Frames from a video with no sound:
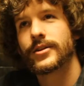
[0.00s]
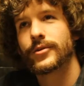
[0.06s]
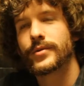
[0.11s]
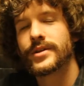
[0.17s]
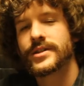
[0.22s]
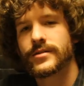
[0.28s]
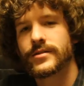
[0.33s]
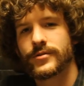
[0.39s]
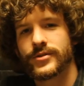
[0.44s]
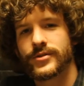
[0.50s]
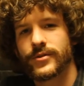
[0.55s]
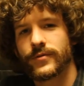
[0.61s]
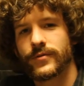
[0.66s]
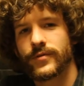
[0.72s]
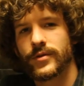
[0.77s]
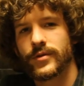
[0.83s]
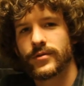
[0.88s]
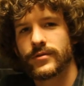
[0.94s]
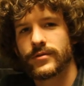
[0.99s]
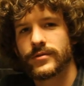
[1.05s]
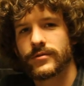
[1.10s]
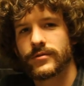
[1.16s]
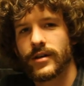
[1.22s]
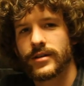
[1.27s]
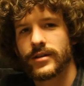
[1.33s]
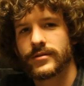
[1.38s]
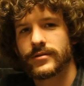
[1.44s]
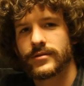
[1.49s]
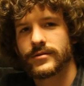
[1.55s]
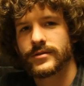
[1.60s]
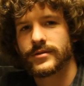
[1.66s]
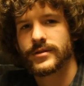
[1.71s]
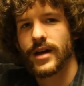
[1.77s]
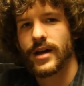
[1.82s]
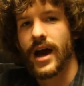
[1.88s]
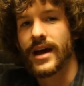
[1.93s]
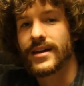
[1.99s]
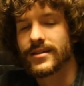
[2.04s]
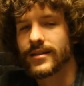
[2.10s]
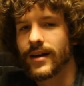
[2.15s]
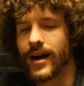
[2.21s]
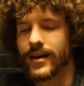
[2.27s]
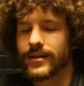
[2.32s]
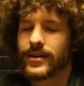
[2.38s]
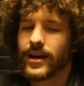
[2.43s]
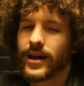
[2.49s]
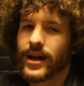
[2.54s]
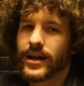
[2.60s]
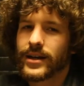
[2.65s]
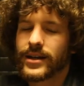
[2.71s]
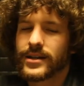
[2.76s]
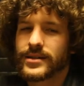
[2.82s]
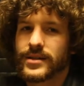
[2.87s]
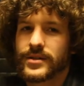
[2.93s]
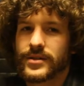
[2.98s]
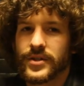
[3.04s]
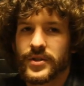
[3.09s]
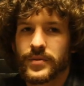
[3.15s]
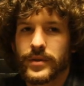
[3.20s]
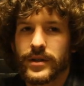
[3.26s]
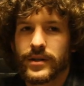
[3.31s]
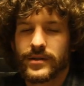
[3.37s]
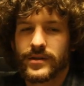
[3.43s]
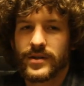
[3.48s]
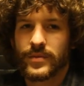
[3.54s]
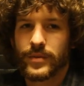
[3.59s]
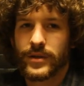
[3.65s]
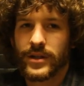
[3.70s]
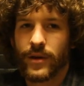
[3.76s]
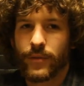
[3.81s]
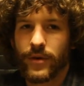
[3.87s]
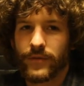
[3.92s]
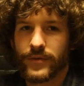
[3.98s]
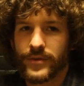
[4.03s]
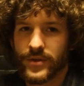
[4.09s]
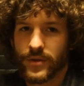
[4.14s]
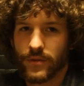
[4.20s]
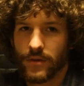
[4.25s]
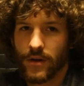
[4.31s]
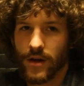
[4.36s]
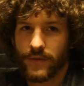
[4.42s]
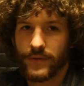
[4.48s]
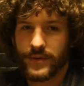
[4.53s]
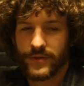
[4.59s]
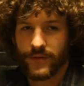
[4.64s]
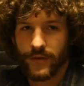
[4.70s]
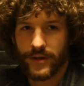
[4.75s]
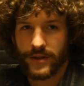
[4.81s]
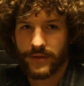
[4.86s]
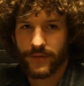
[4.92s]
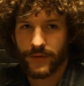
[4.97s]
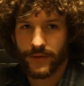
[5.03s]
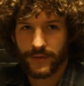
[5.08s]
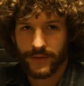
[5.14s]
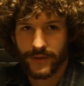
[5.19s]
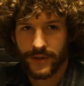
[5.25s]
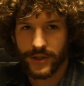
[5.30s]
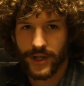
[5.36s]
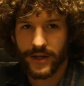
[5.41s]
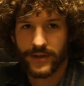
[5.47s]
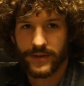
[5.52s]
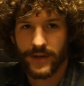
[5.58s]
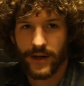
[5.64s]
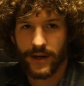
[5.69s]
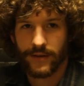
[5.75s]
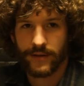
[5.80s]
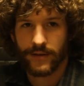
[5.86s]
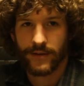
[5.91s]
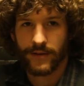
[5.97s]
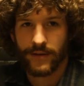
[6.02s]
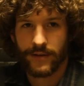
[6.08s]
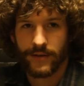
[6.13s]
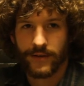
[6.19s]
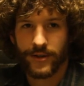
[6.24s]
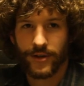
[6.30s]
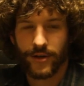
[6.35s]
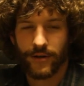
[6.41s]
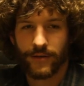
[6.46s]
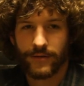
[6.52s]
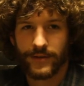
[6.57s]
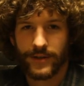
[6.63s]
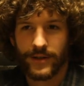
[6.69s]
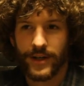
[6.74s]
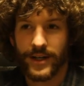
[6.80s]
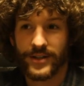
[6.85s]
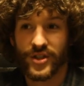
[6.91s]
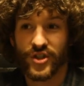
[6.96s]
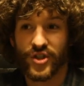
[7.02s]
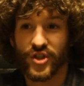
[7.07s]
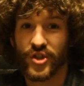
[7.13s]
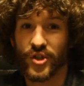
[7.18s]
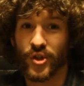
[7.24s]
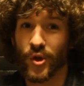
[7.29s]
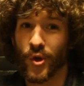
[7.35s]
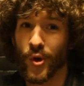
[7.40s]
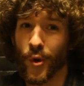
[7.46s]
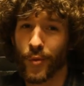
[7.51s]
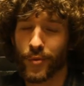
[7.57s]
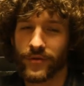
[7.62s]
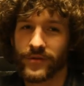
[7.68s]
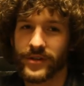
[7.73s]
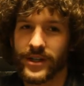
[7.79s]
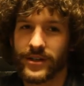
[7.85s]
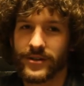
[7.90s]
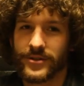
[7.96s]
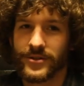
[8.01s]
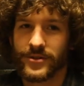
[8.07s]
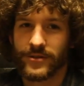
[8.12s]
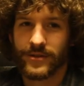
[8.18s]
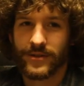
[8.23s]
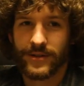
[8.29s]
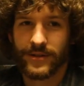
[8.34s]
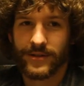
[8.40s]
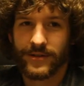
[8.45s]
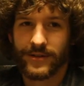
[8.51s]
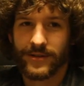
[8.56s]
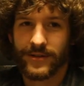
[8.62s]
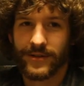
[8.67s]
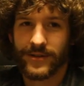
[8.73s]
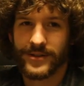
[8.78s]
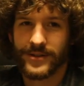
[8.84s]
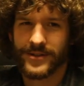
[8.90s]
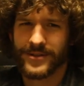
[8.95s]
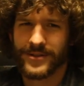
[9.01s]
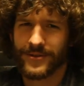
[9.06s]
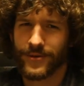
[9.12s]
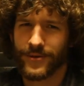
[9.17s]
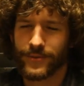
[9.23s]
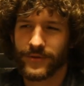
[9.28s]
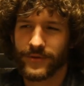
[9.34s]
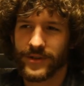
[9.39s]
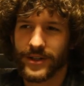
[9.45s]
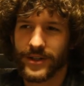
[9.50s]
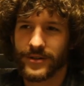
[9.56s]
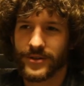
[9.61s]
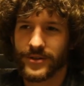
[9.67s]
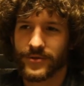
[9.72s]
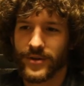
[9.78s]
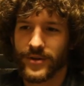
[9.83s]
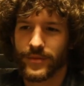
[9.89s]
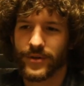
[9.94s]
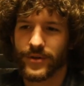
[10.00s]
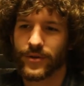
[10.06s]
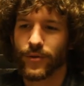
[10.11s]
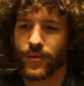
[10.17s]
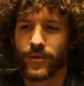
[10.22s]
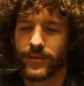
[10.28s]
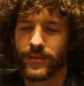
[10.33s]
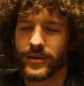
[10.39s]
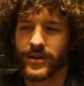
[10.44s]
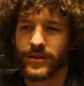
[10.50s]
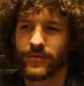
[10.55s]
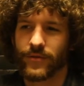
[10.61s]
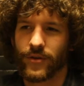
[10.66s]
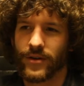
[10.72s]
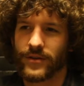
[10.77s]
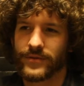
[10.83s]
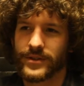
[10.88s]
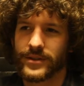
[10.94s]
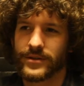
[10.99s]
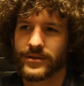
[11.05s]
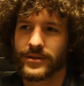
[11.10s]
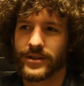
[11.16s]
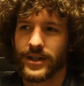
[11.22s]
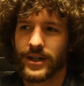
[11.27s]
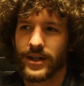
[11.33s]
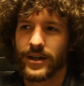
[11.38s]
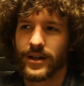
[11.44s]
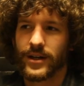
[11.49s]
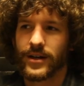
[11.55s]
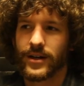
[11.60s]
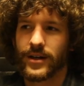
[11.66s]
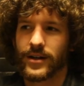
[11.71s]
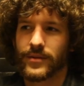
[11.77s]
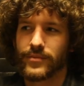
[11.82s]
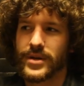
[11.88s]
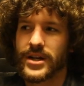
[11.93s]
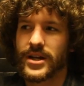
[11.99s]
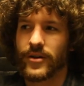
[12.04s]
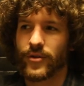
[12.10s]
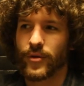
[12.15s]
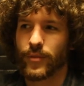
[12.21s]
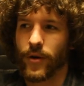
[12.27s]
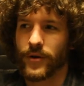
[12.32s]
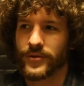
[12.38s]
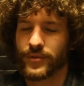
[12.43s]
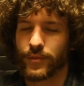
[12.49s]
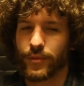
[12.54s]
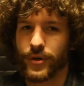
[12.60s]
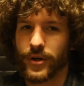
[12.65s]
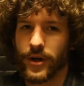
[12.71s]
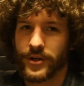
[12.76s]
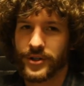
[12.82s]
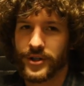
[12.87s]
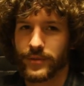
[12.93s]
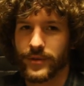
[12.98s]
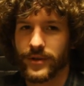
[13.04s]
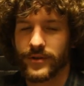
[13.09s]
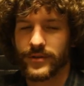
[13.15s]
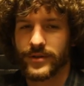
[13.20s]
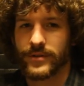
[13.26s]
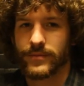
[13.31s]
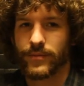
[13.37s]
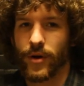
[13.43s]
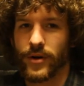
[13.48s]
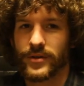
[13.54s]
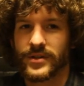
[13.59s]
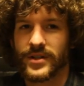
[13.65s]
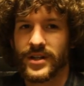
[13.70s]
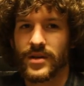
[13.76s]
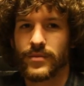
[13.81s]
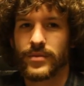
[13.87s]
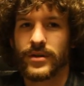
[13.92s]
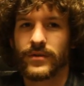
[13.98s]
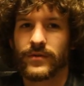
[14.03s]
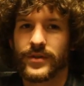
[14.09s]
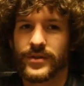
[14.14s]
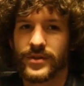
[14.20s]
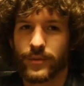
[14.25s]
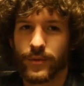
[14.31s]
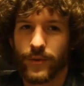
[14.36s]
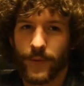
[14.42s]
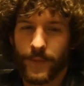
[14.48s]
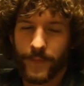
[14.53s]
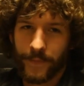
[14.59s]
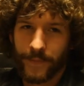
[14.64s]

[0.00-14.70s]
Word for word: the reason there's so few directors, I, I, and I guess it's just because it's been that way for so long that it's very difficult to change that. You know, it's a slow-moving industry. It's a slow-moving industry, but there are women involved in, in many other parts of production, but those parts tend to be invisible.